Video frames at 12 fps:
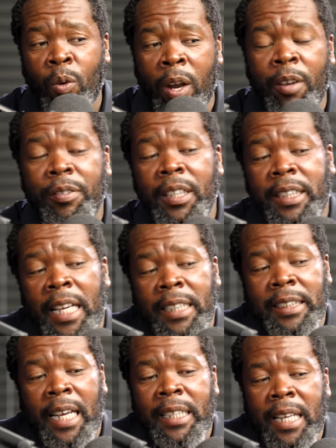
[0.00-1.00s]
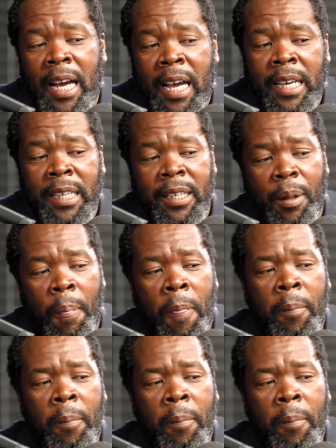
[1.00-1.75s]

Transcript: One of the things that I've